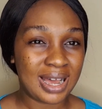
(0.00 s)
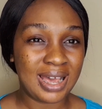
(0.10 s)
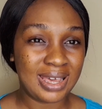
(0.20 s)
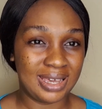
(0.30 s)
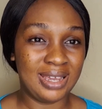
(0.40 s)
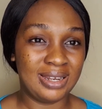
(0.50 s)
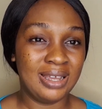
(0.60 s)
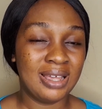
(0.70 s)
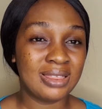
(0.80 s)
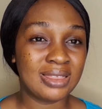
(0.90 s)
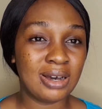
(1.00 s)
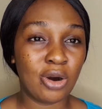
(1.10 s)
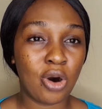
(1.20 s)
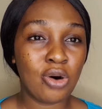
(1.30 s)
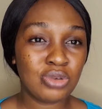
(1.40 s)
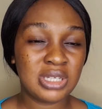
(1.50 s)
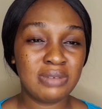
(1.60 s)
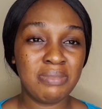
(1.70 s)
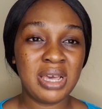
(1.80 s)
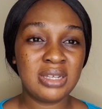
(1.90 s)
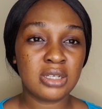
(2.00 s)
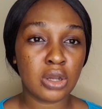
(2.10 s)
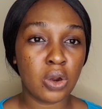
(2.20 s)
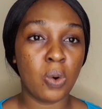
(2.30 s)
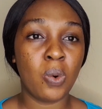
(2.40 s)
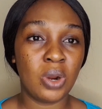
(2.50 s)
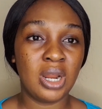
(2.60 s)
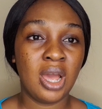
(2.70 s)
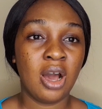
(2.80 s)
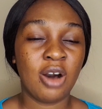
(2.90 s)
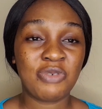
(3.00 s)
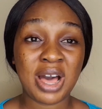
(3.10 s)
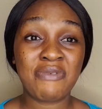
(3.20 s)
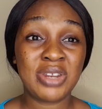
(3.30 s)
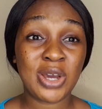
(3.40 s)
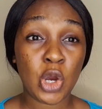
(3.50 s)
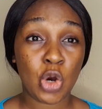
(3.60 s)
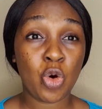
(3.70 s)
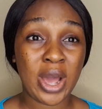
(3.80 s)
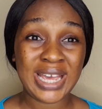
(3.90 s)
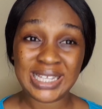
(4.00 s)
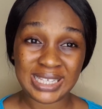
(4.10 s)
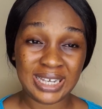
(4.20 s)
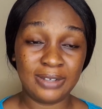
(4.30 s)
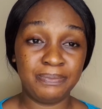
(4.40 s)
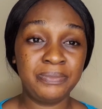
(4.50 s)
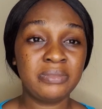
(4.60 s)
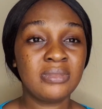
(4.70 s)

again the ultimate goal of having a quiet time